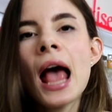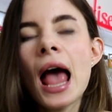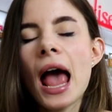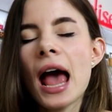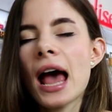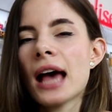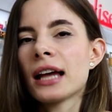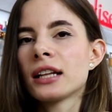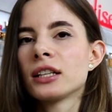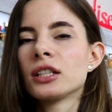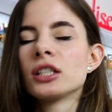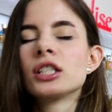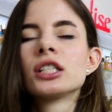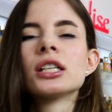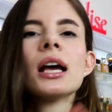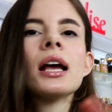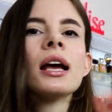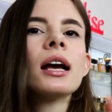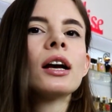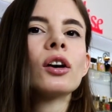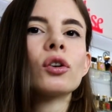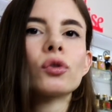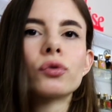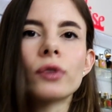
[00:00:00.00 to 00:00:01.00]
and
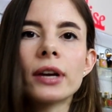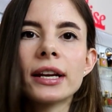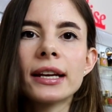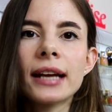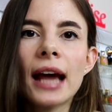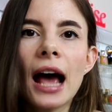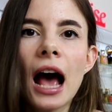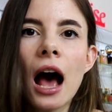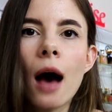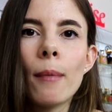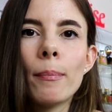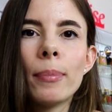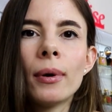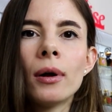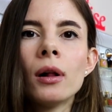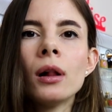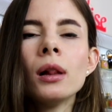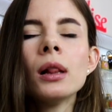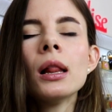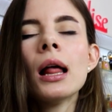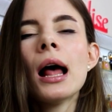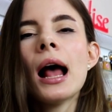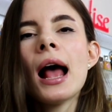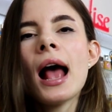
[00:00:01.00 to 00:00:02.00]
green
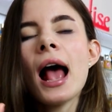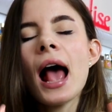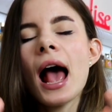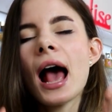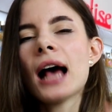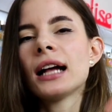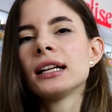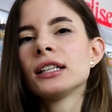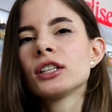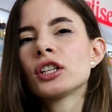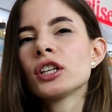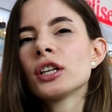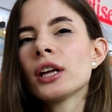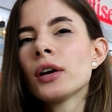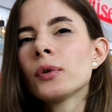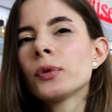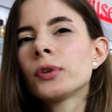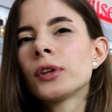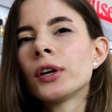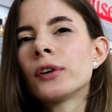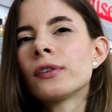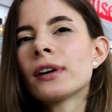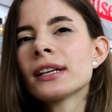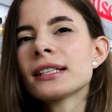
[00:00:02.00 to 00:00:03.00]
apple. And you know,
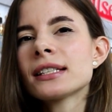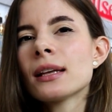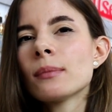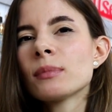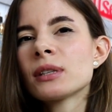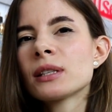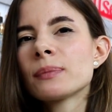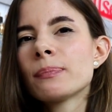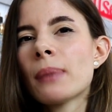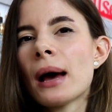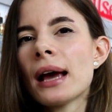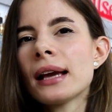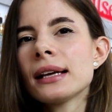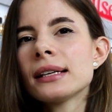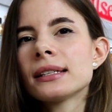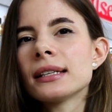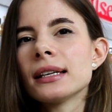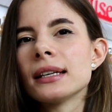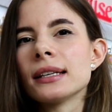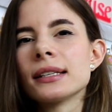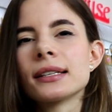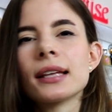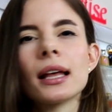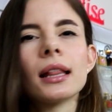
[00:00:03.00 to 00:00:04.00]
there are some
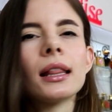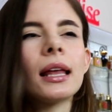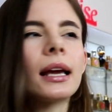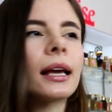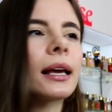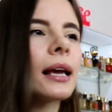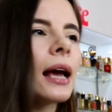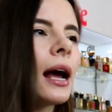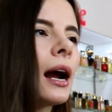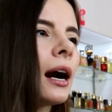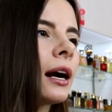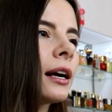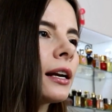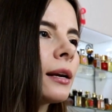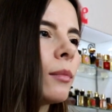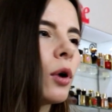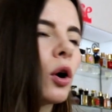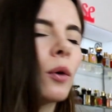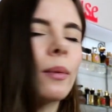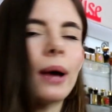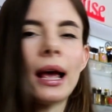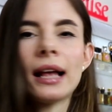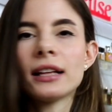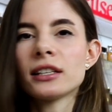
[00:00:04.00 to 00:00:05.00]
spices like
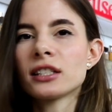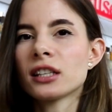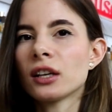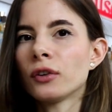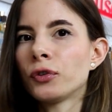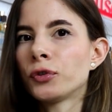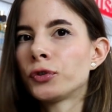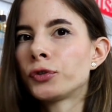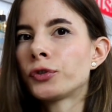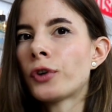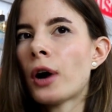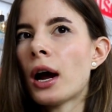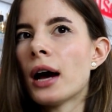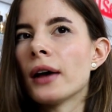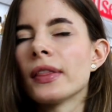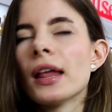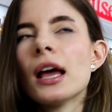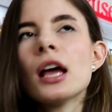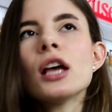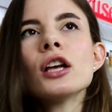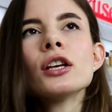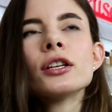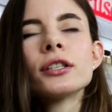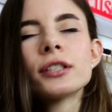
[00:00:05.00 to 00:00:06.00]
cardamom and saffron.
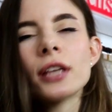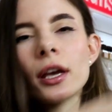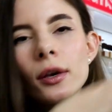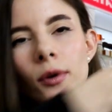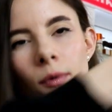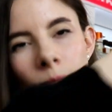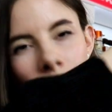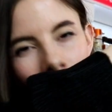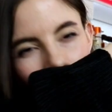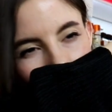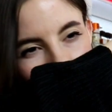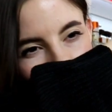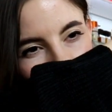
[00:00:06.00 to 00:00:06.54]
So,